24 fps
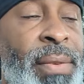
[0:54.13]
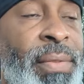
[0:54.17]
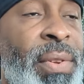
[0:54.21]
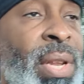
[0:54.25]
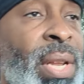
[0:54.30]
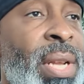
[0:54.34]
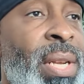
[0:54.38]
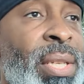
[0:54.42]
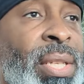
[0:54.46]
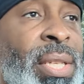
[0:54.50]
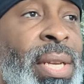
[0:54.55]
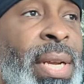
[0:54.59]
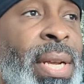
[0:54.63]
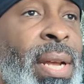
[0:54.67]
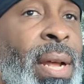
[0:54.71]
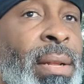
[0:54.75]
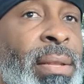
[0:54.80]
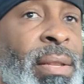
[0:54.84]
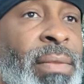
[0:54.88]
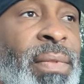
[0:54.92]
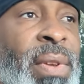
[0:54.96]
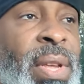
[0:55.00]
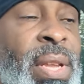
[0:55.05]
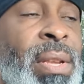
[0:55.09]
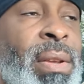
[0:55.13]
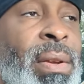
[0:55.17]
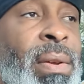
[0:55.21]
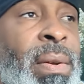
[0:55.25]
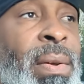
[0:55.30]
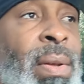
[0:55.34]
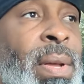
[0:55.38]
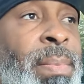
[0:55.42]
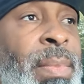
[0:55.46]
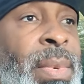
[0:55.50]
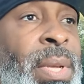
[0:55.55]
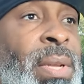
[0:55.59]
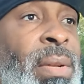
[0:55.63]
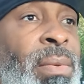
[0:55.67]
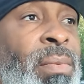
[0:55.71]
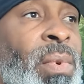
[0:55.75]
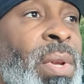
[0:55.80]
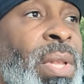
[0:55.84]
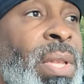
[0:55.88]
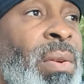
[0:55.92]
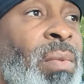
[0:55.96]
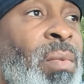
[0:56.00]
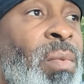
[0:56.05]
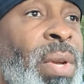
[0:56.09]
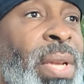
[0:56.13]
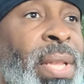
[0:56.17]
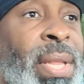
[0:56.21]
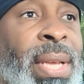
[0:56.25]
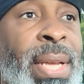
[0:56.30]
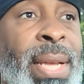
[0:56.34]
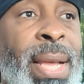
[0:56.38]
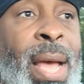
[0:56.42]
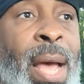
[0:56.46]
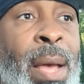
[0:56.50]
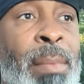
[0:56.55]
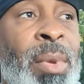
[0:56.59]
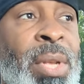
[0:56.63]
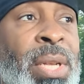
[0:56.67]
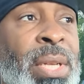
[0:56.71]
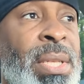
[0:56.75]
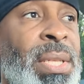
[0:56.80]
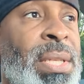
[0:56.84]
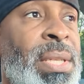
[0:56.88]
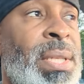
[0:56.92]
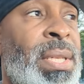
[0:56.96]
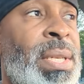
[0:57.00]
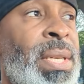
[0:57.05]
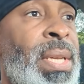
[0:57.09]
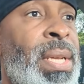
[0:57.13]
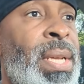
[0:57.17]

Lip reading: If you didn't check out the video, I mean, really read the comments